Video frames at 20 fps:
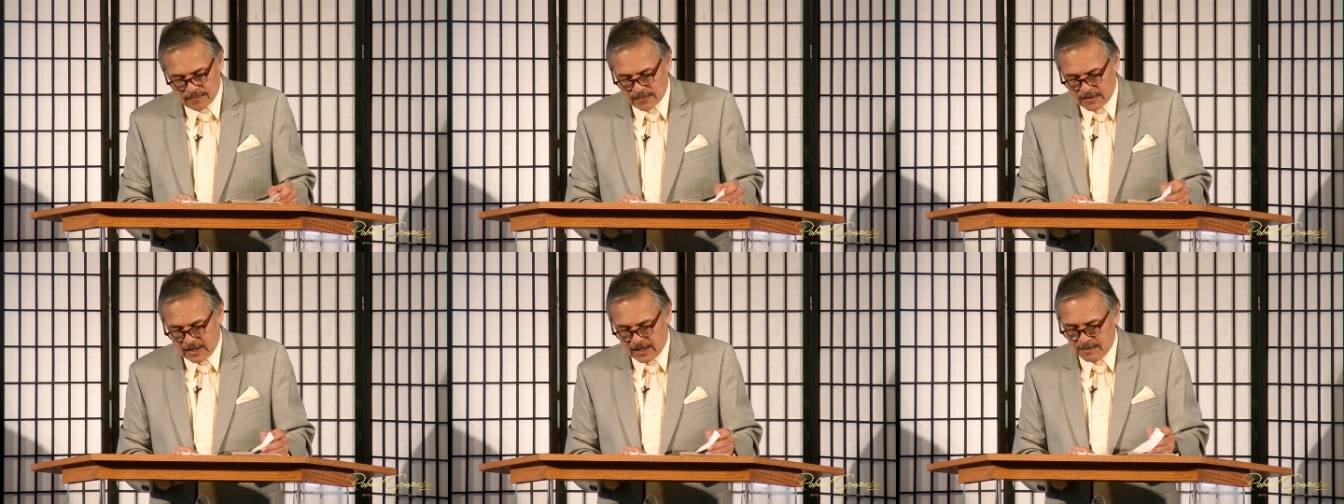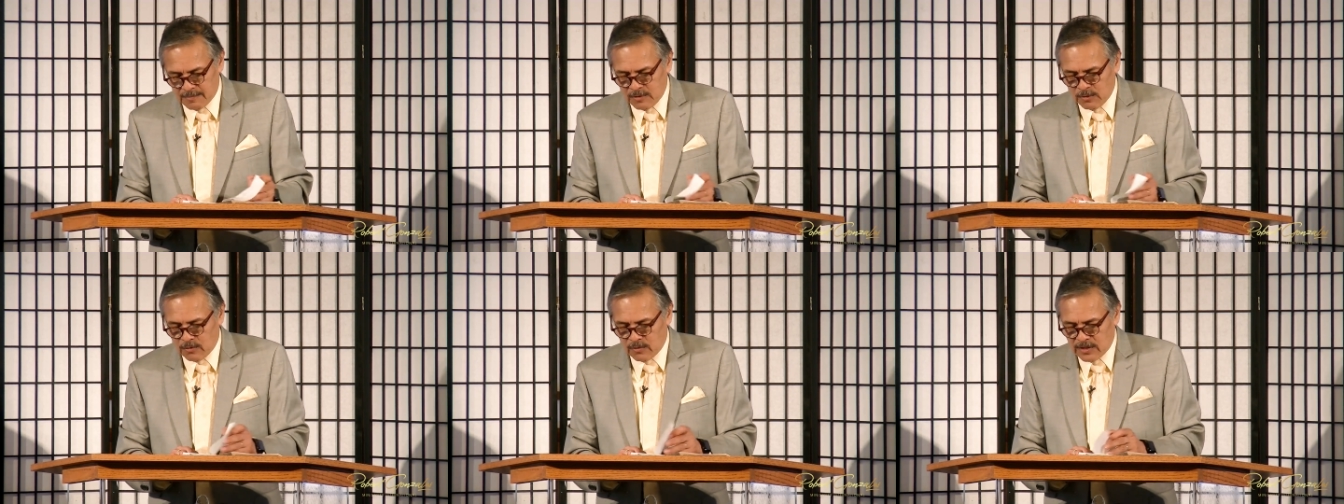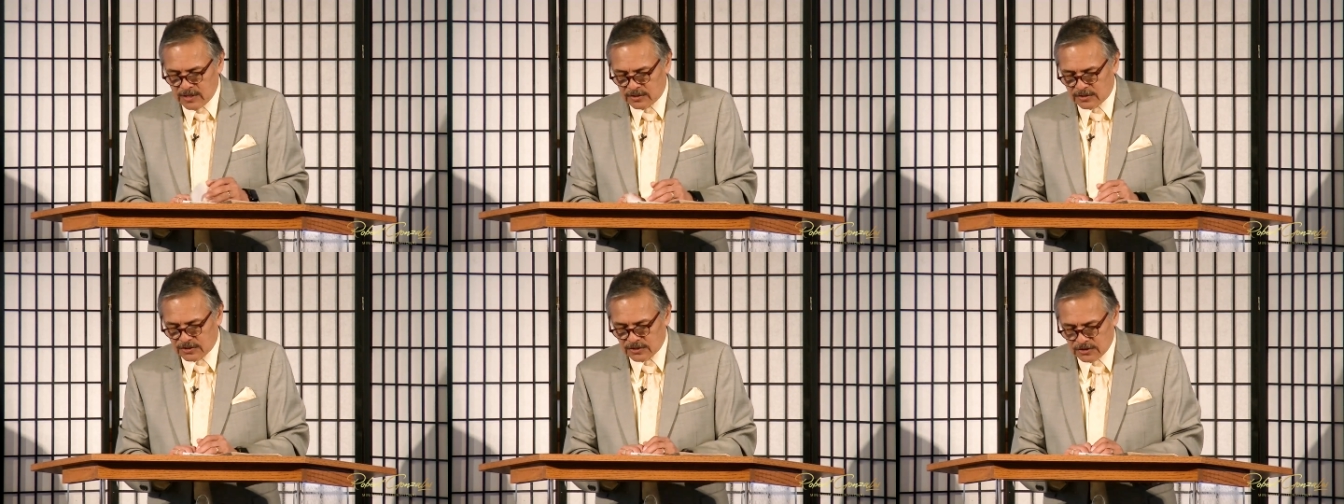Now let me
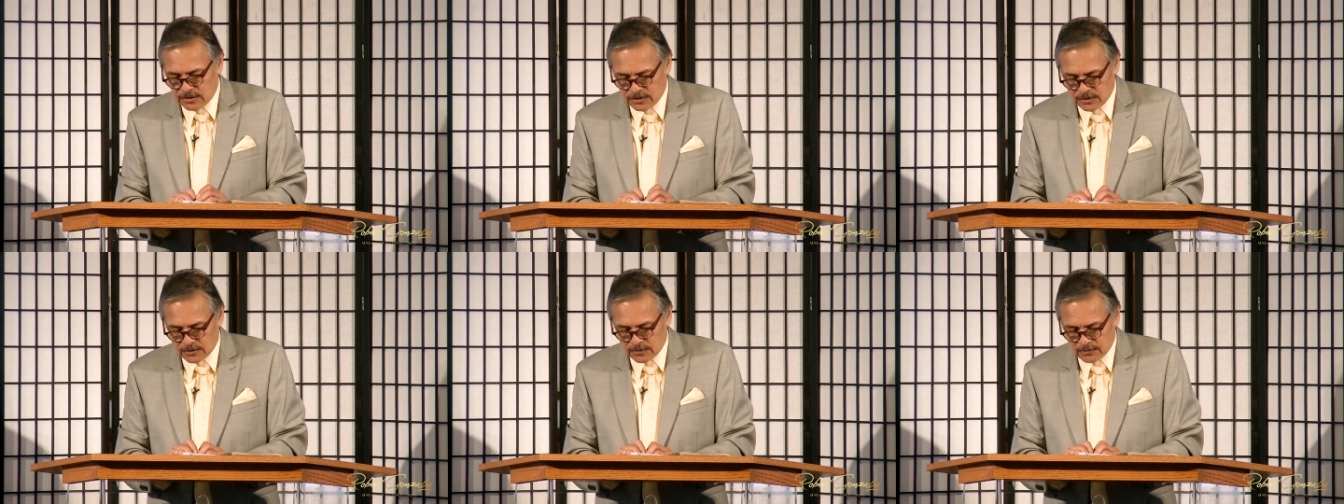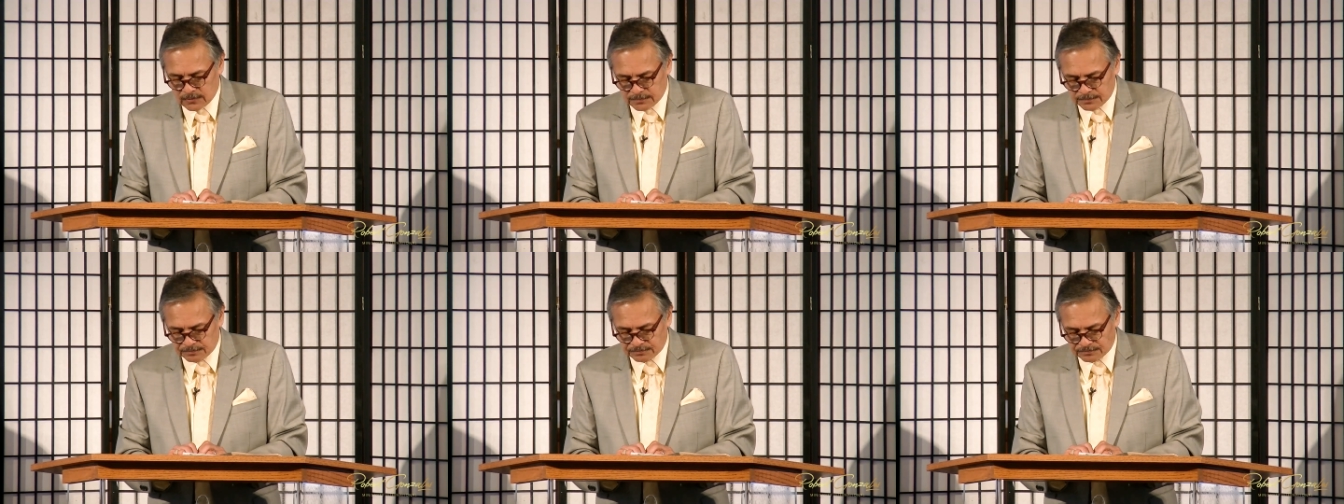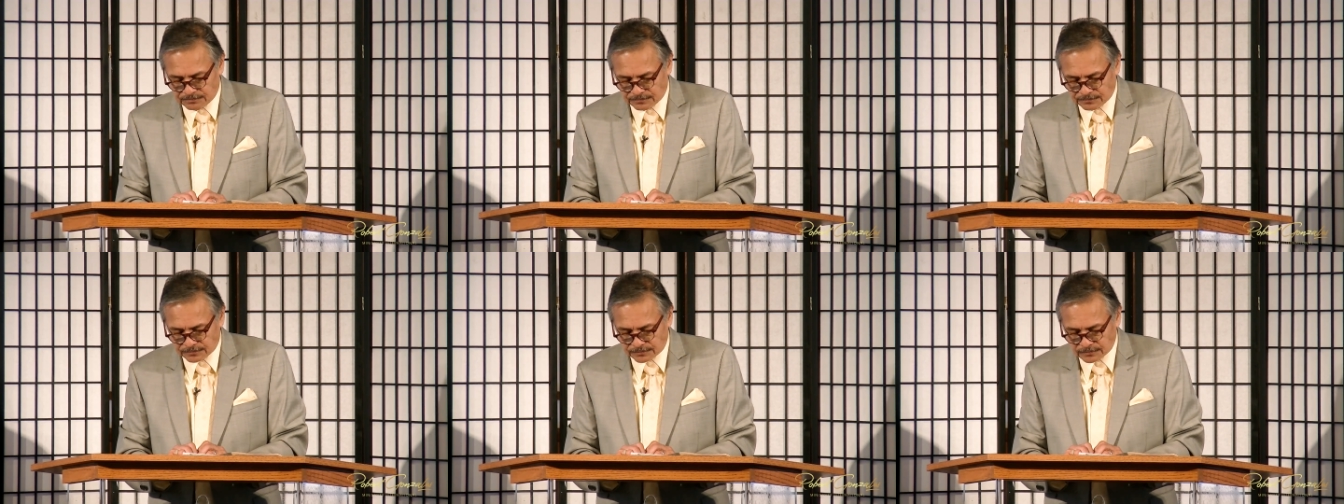read to you
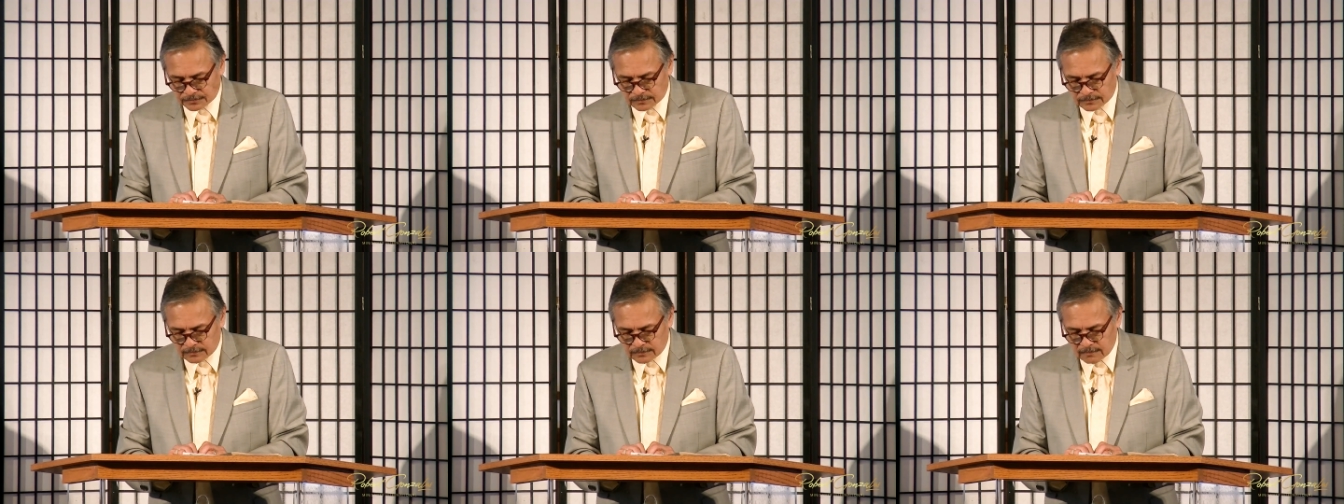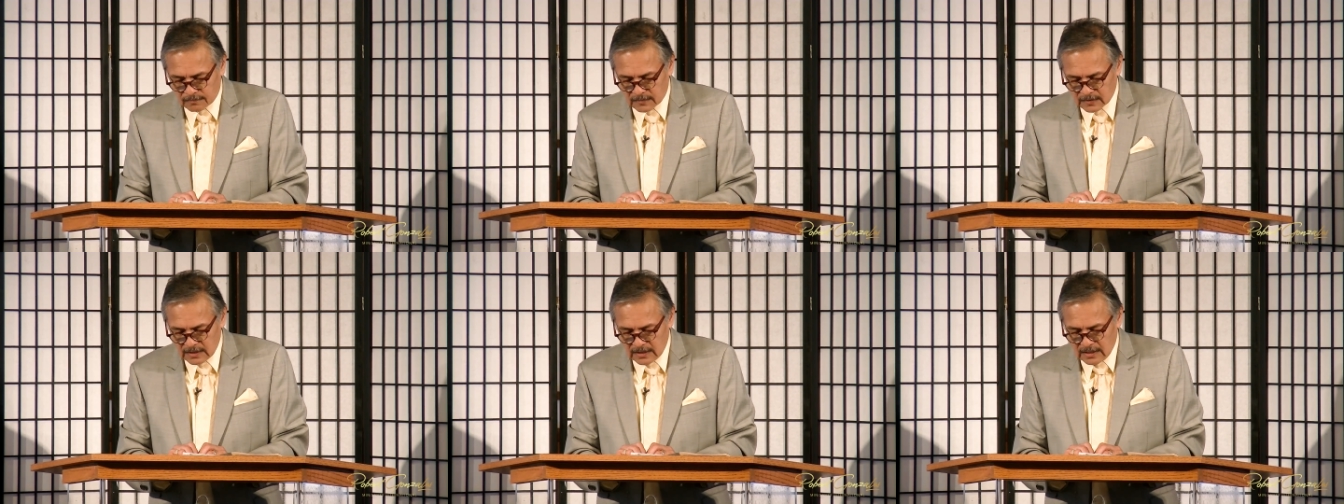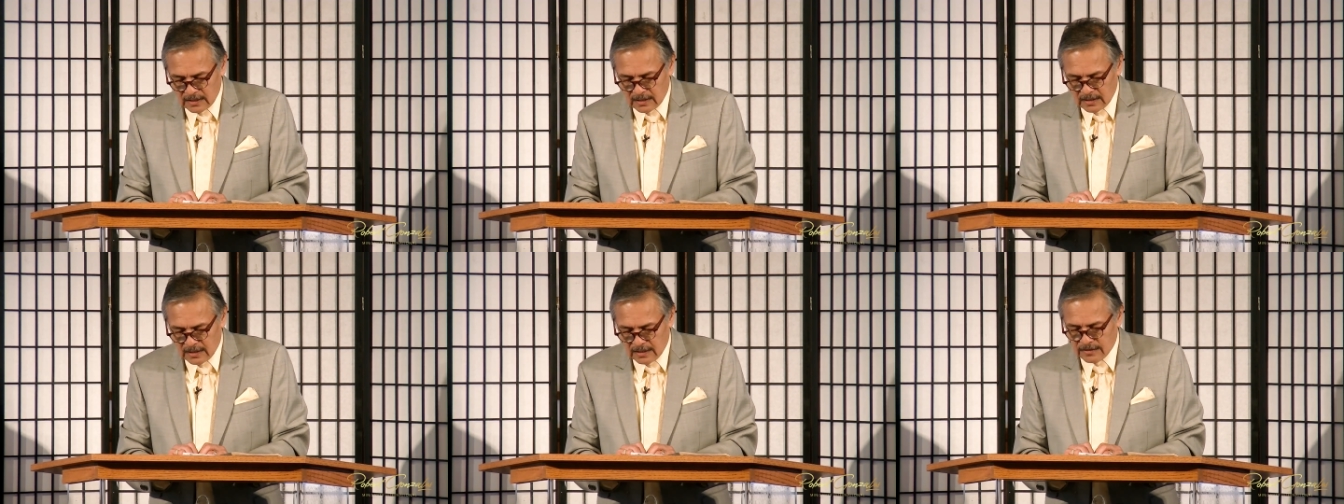
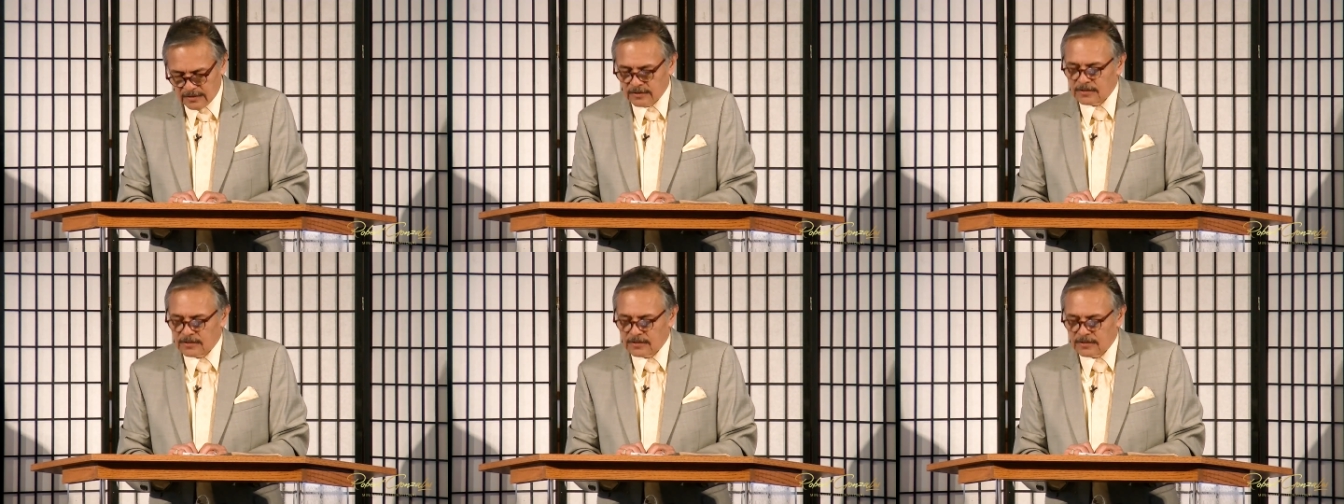in